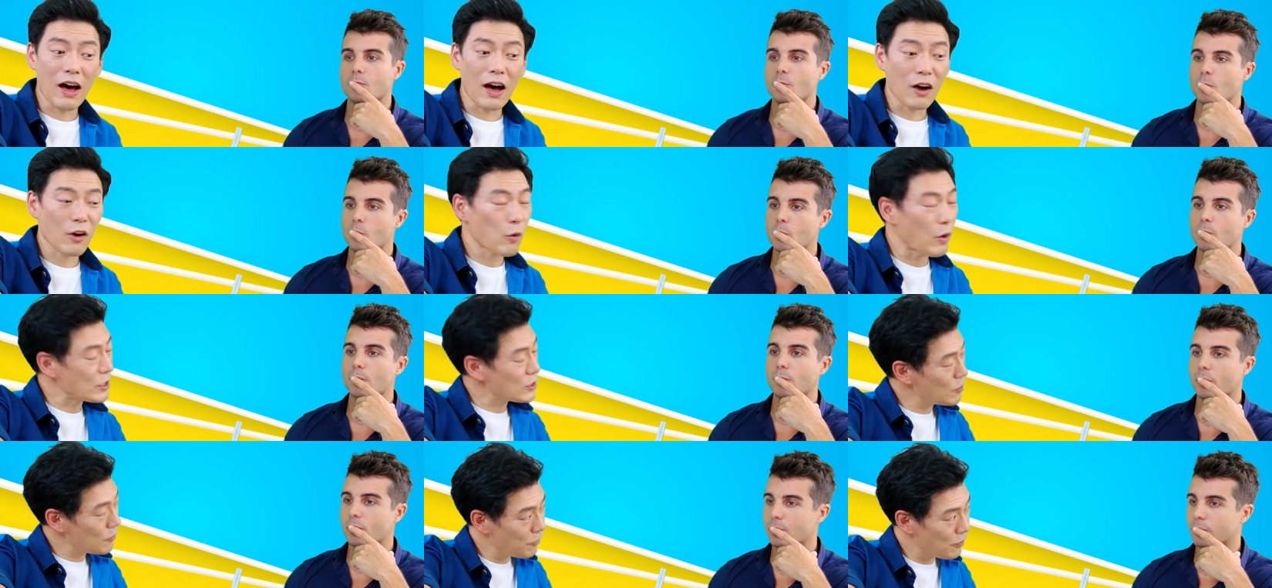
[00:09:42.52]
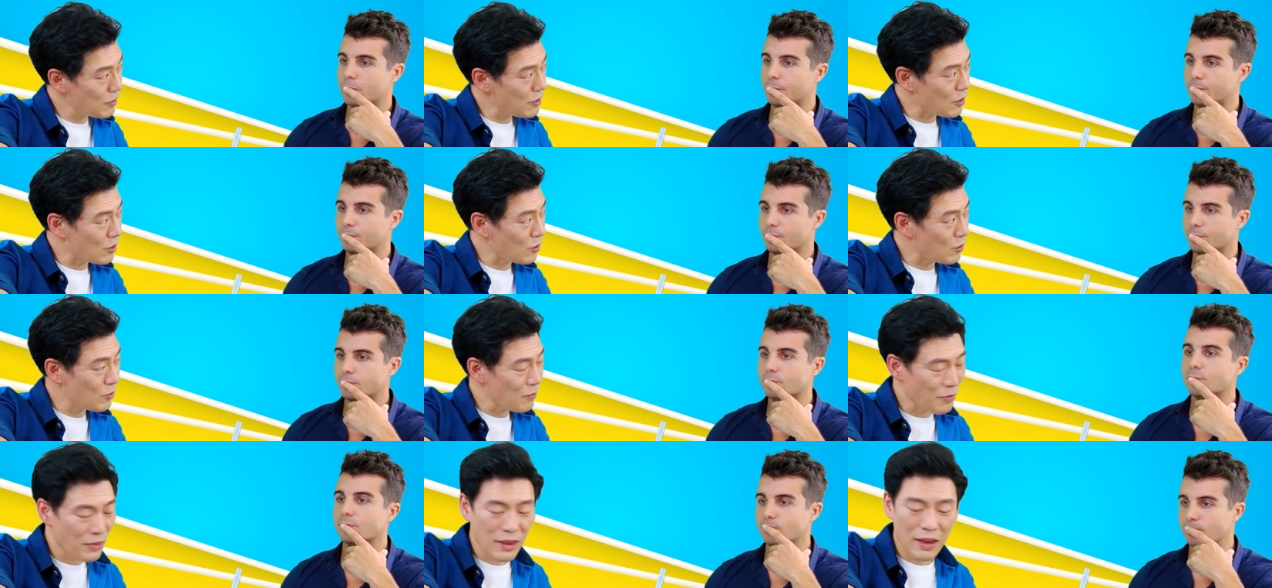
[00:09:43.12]
Speaker 1: uh, question for
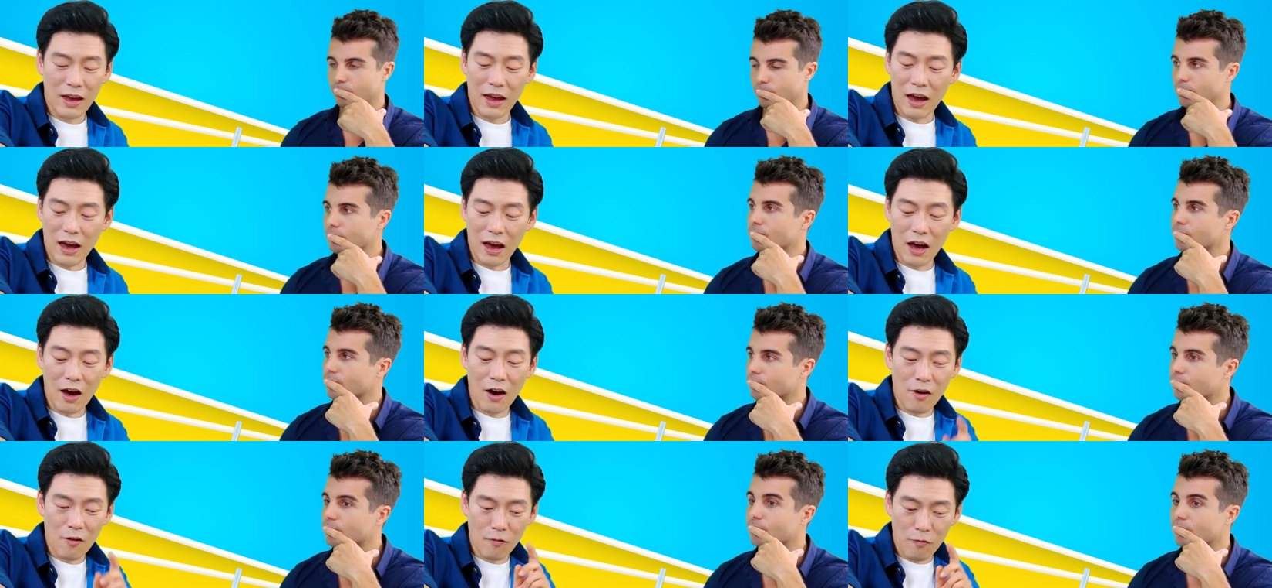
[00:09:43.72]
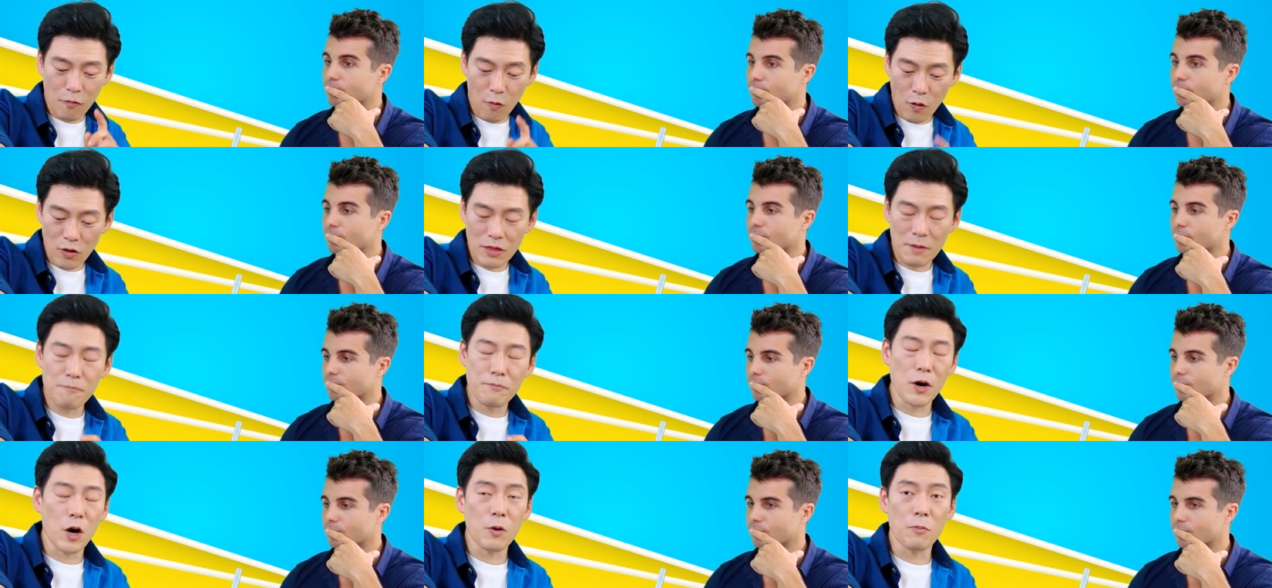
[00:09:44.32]
you. Mm-hmm. uh, for
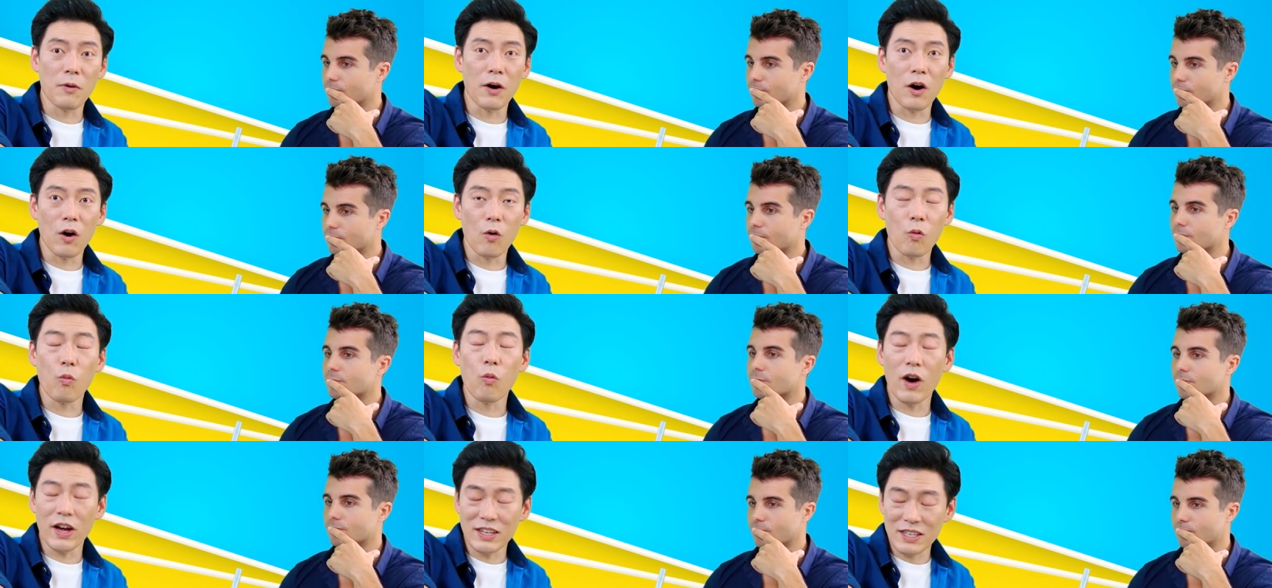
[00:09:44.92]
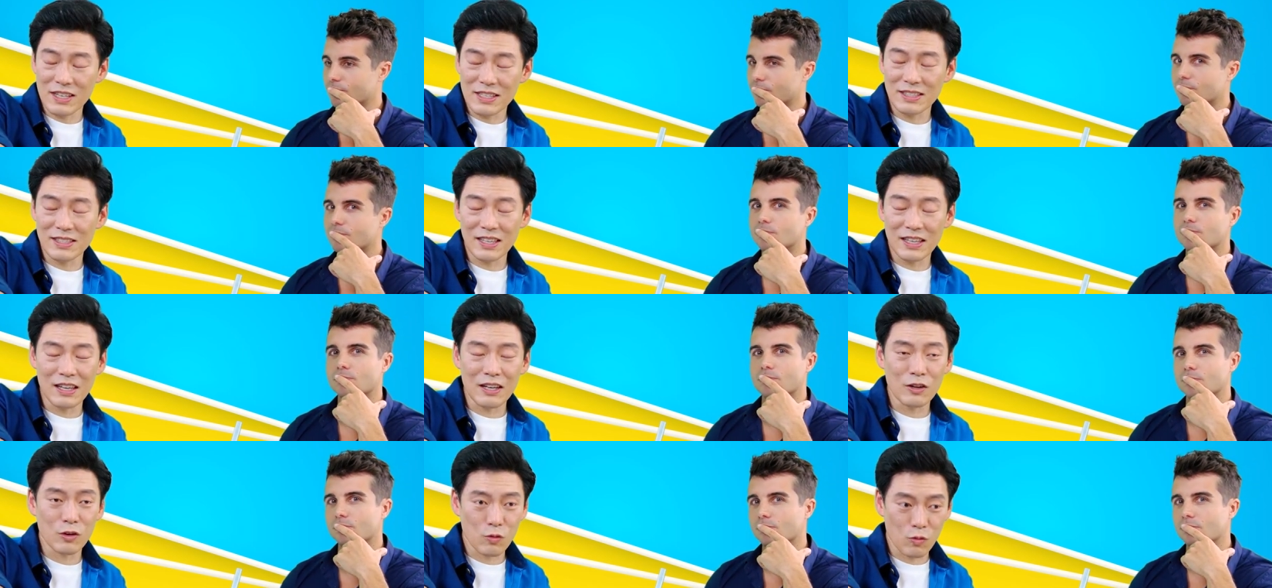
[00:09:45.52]
the boba, what is
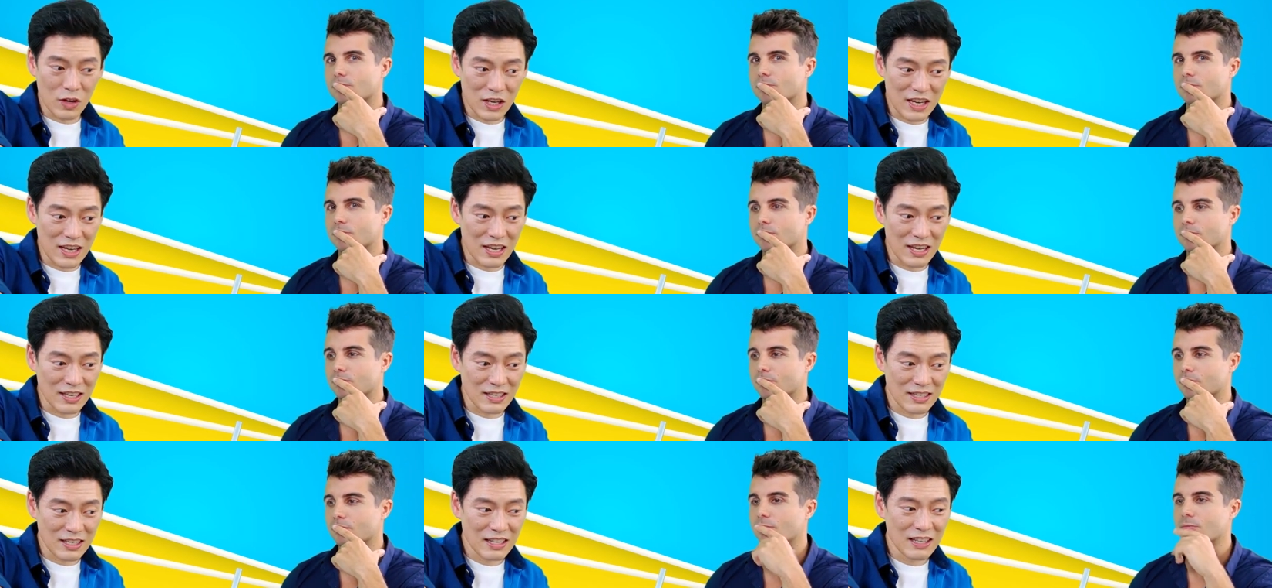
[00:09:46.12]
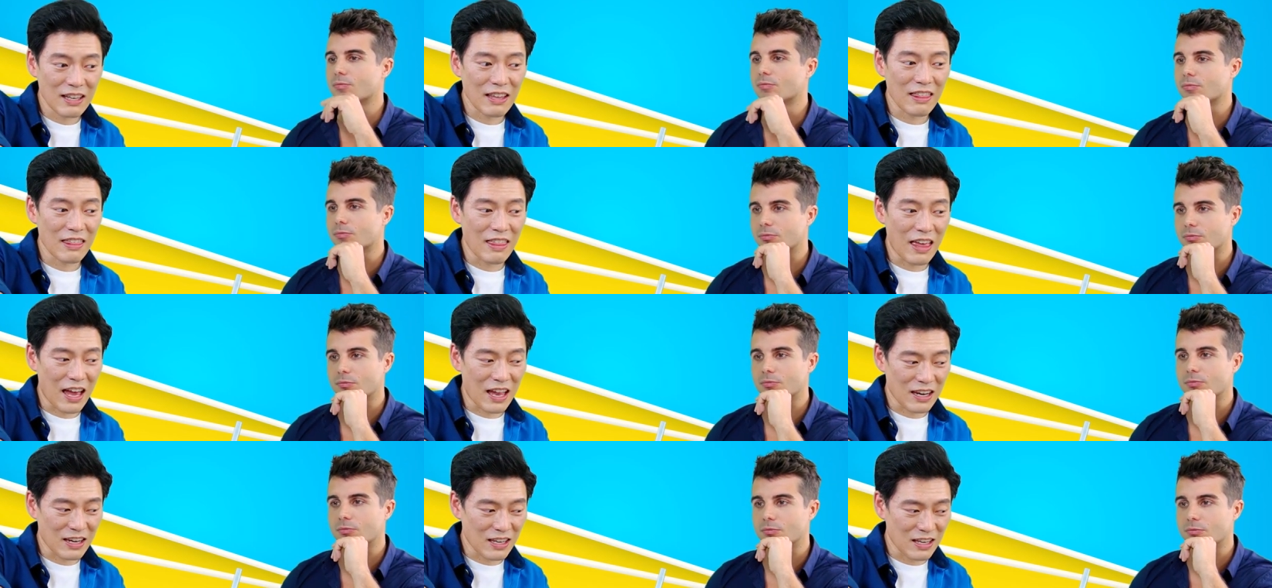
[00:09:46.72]
the ingredient
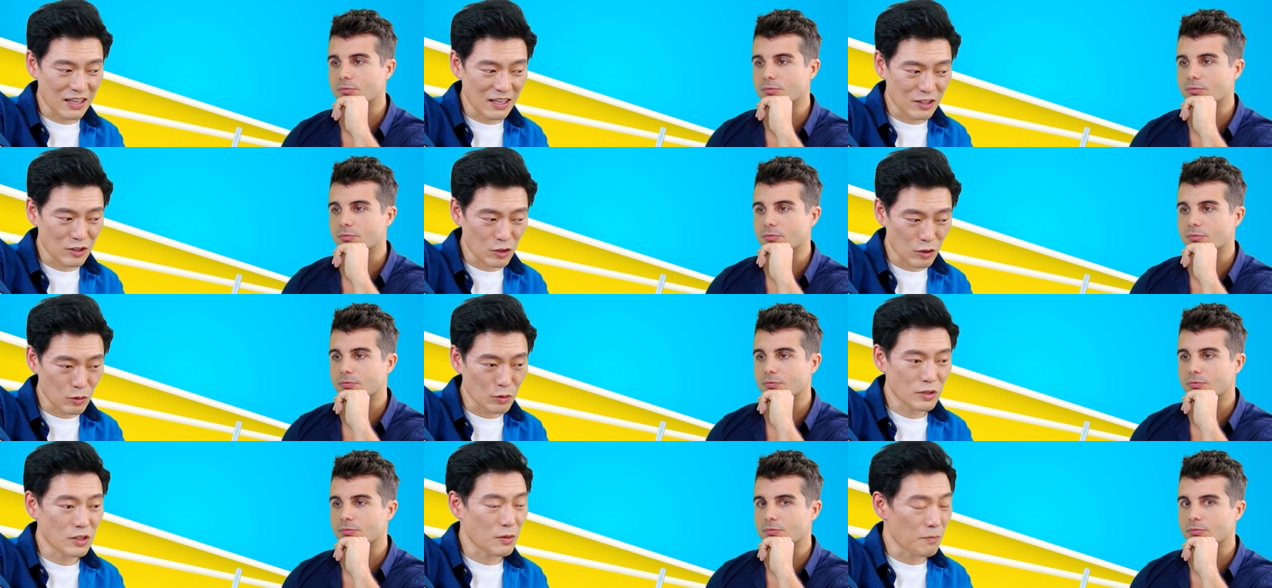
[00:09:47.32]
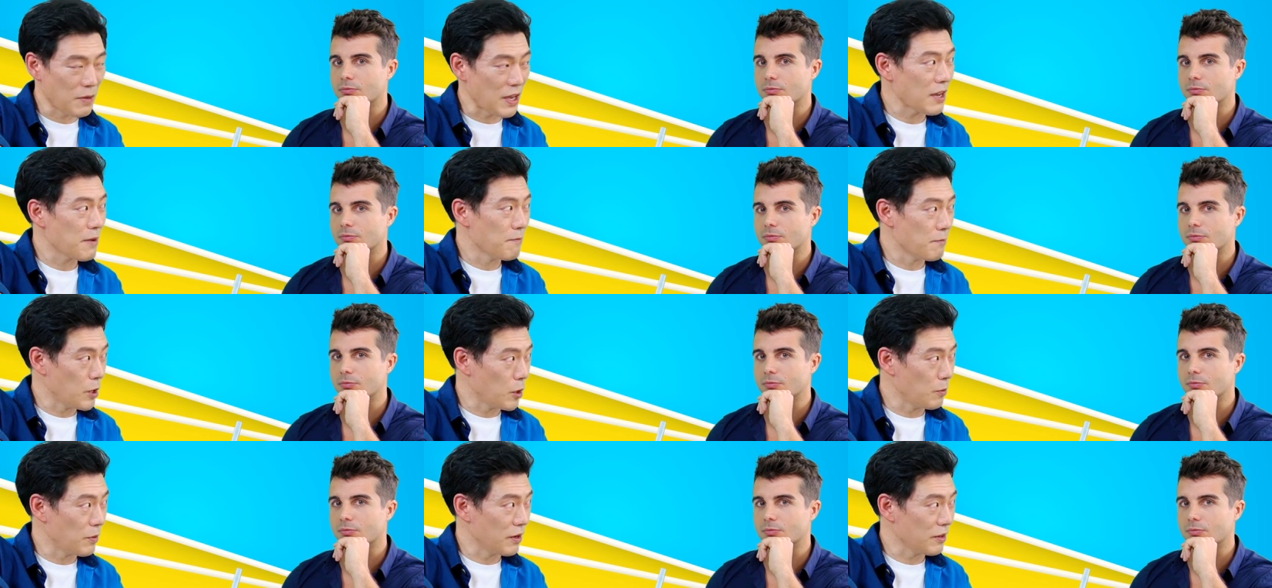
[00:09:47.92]
that is used to make
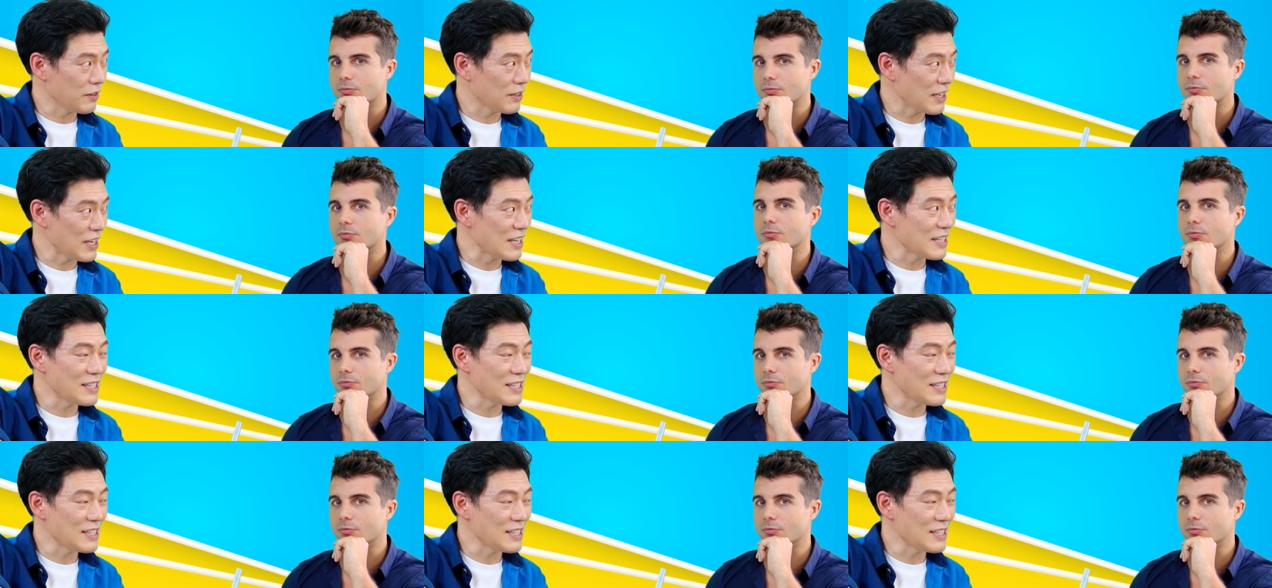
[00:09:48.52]
boba?